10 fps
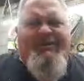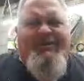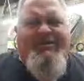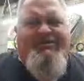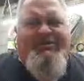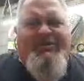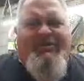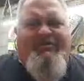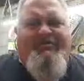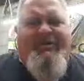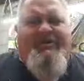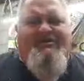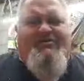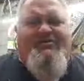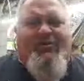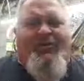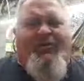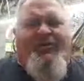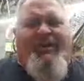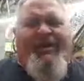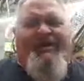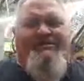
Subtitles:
As good as a troll as